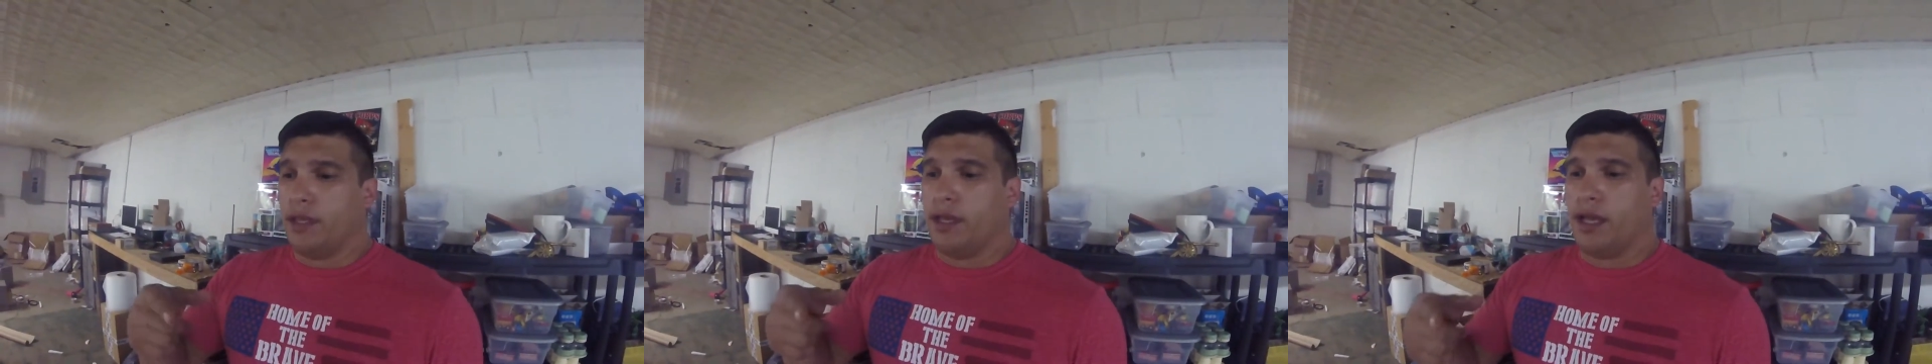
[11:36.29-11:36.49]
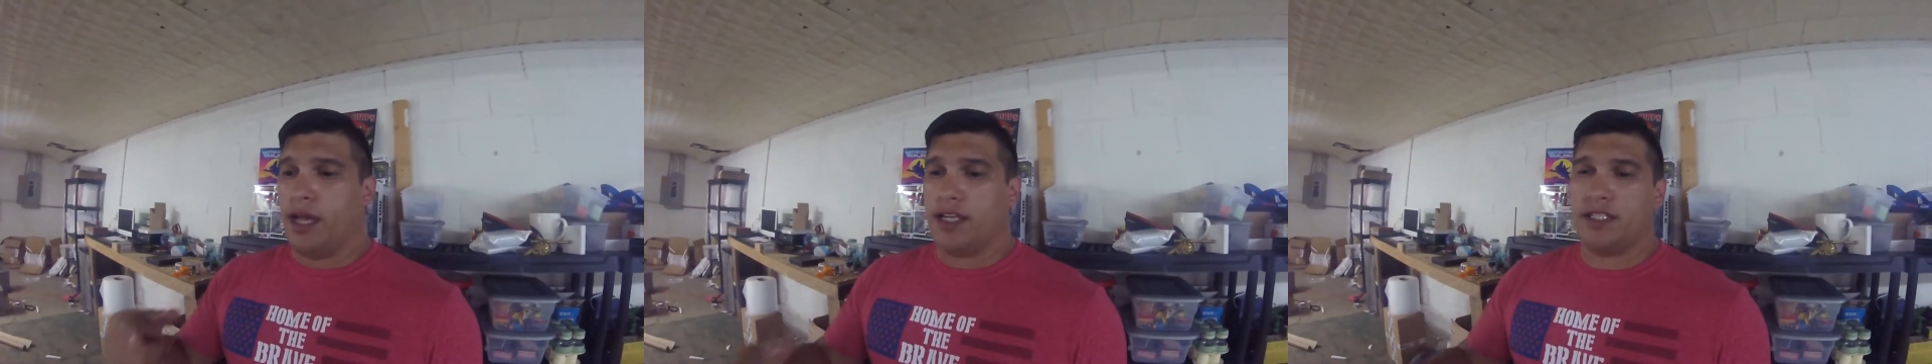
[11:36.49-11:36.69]

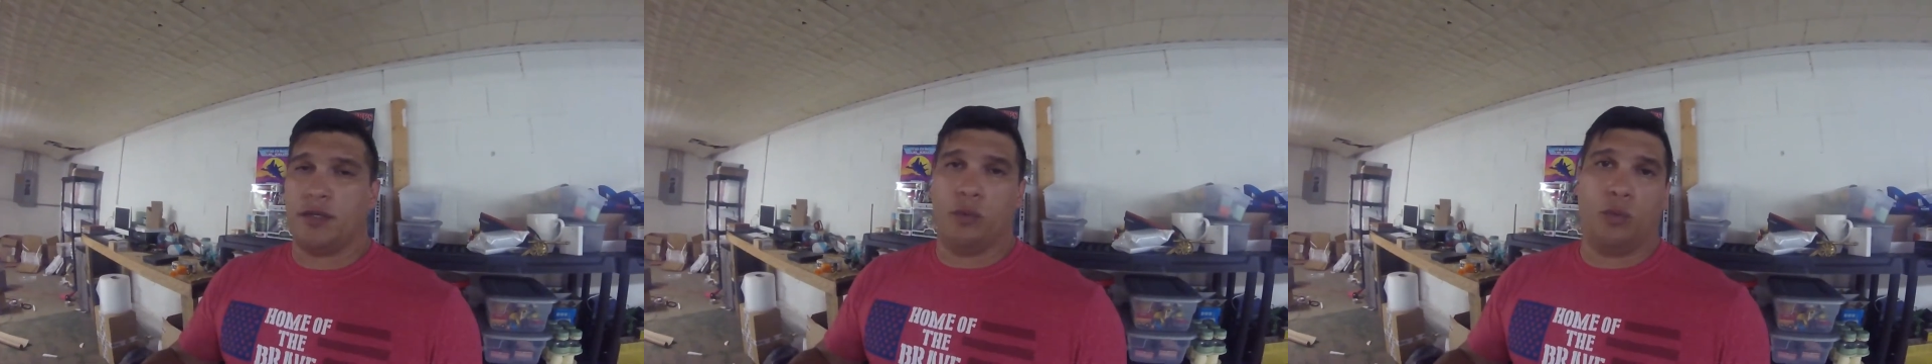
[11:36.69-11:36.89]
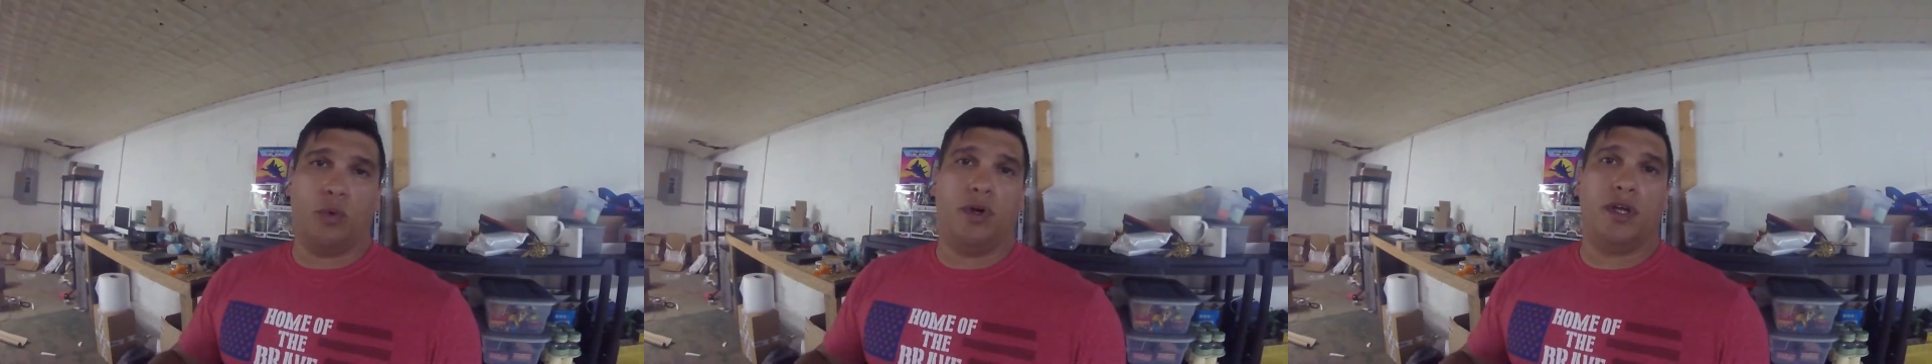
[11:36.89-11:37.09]
I
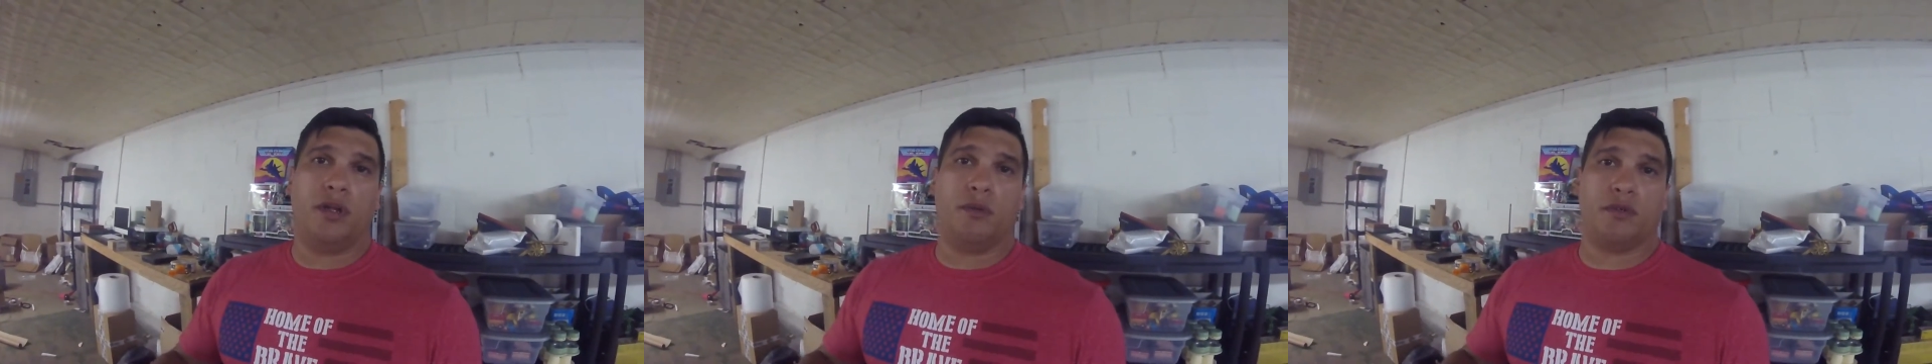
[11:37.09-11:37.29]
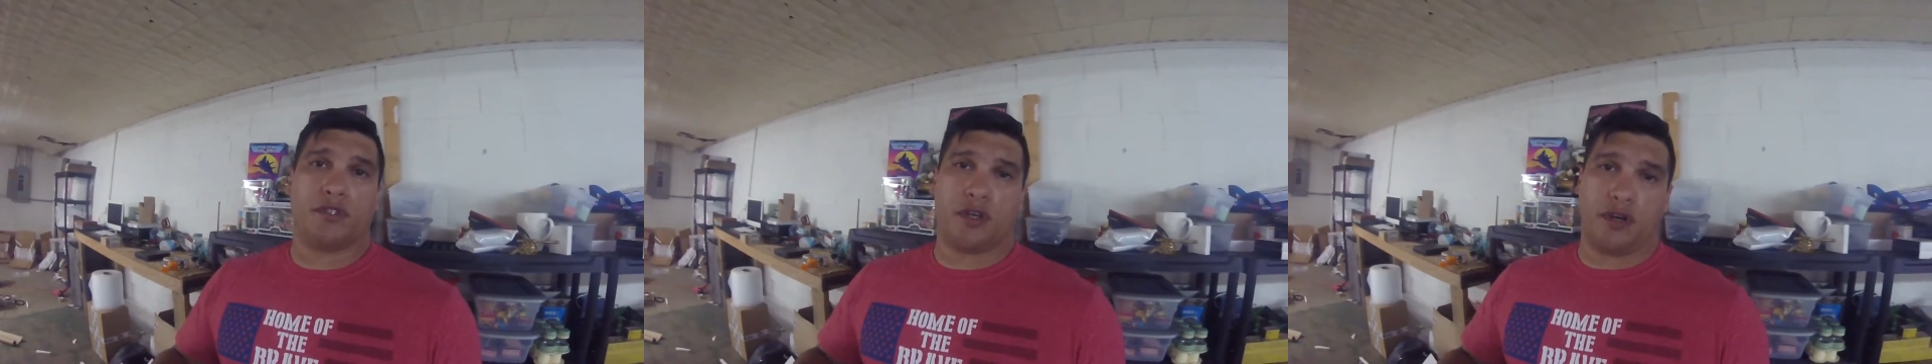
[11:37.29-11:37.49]
actually
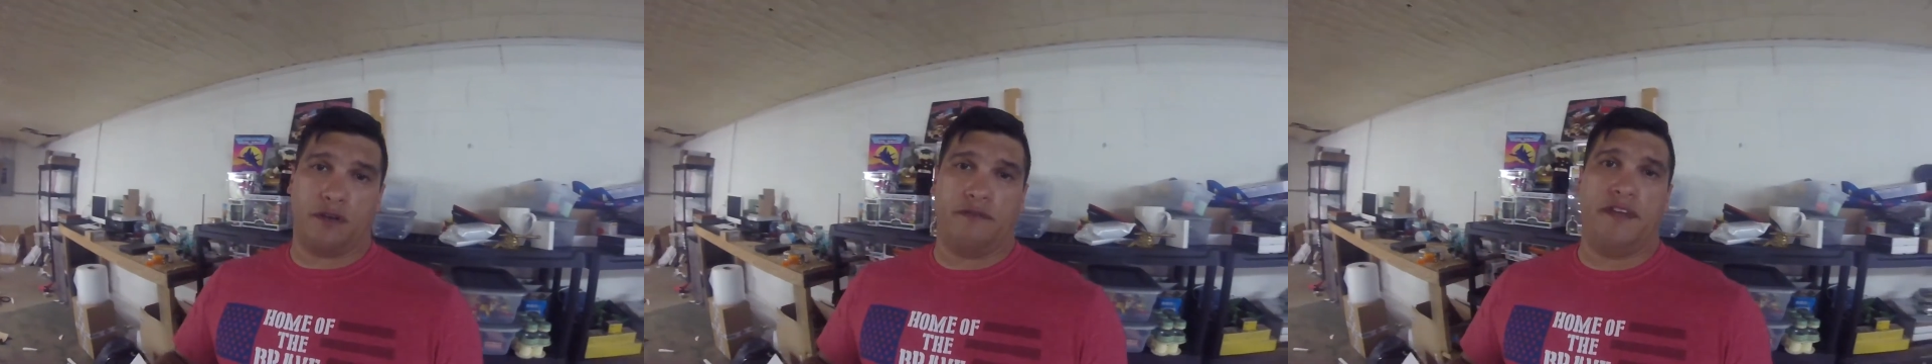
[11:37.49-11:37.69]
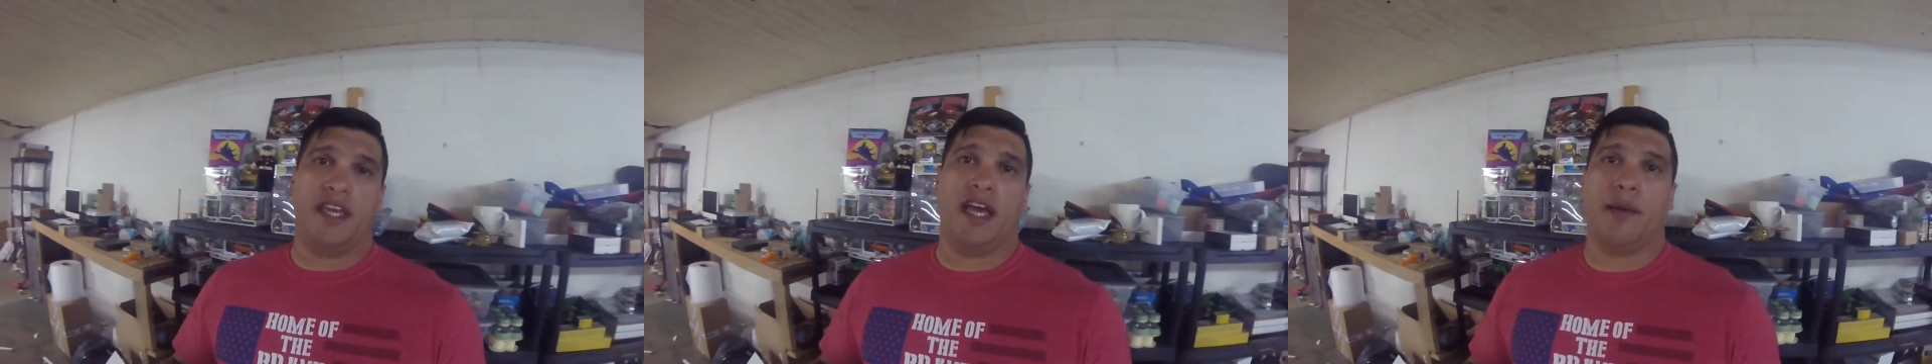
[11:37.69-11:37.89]
won what's called a
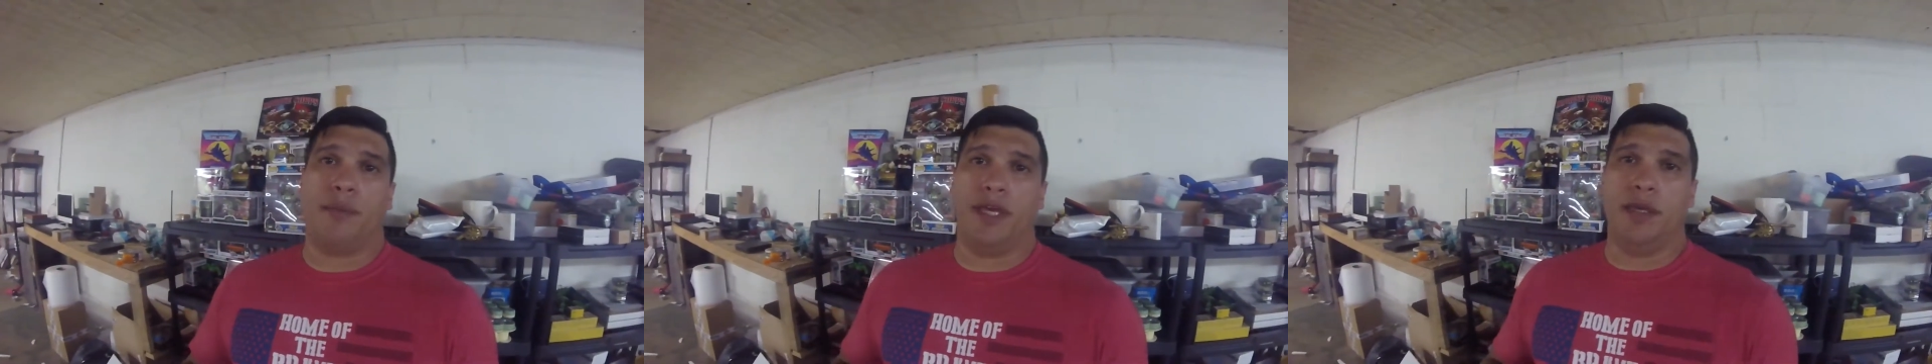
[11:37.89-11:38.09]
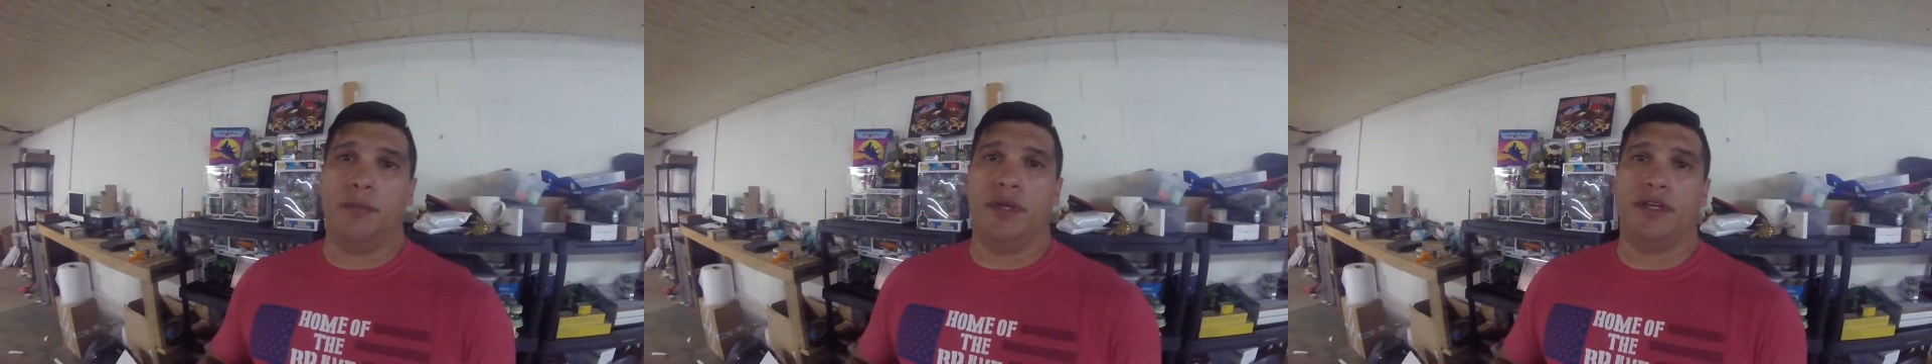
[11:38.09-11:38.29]

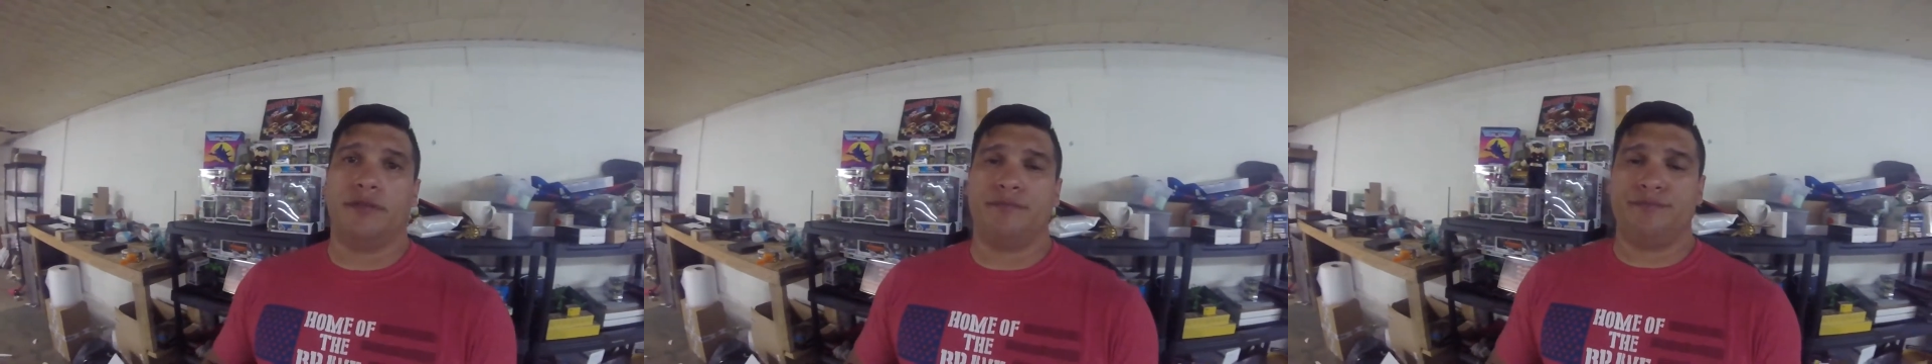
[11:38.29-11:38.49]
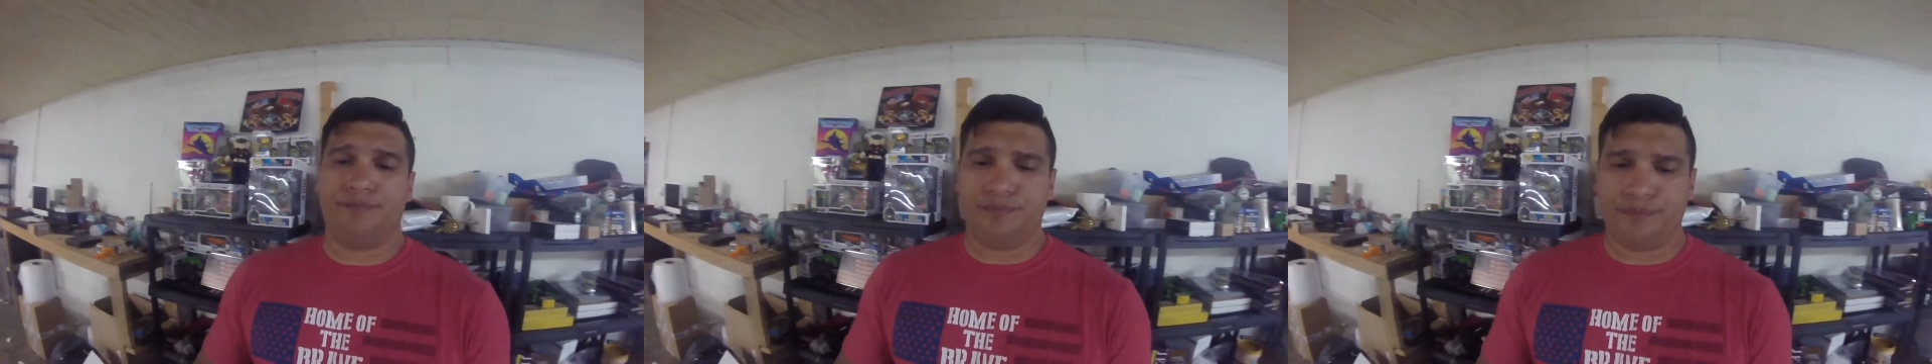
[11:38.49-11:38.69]
VIP bin,